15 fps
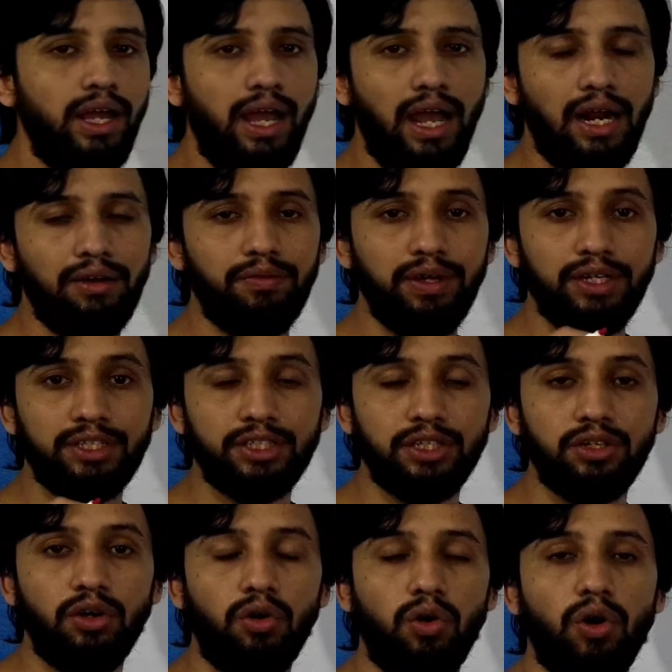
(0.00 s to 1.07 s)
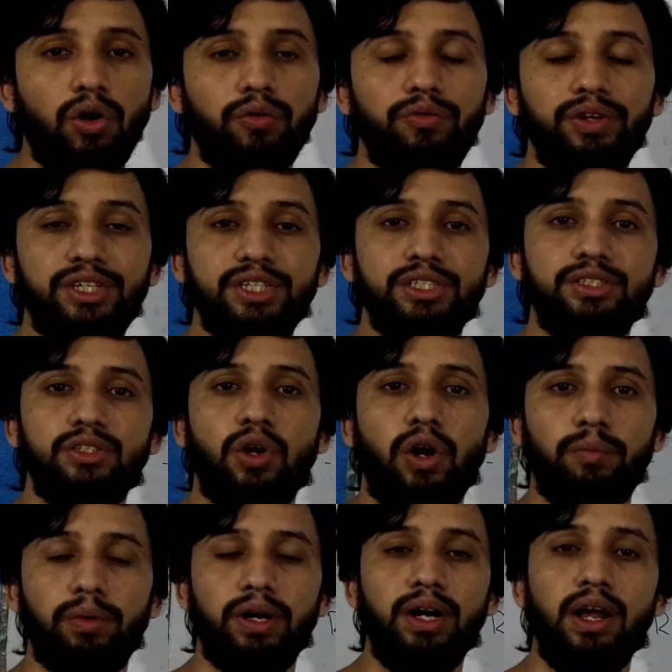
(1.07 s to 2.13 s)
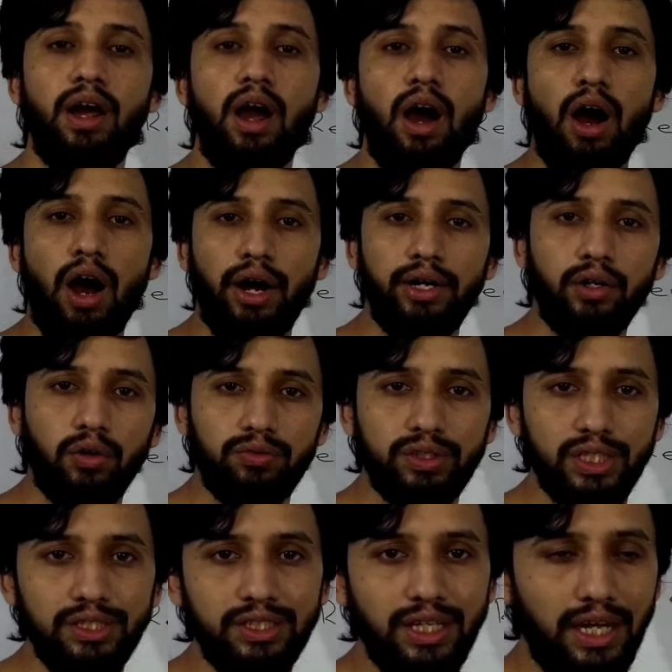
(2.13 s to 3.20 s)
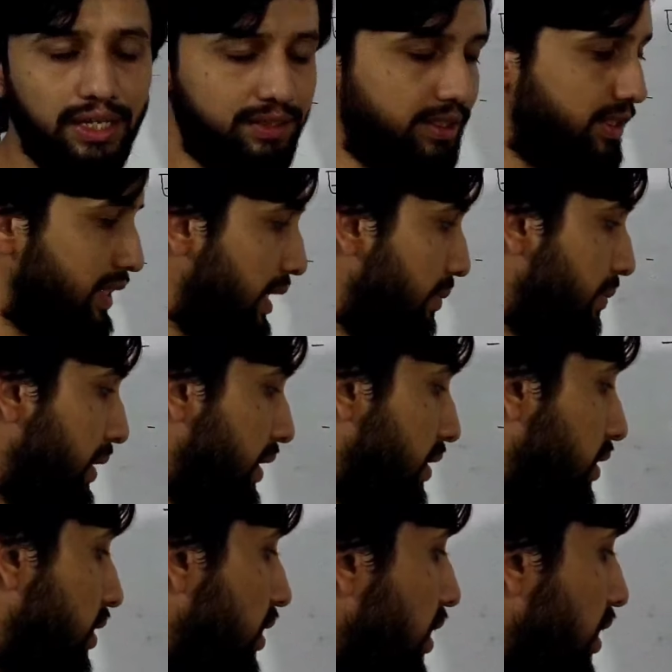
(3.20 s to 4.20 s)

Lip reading: elevation or which is normal height of this ST segment.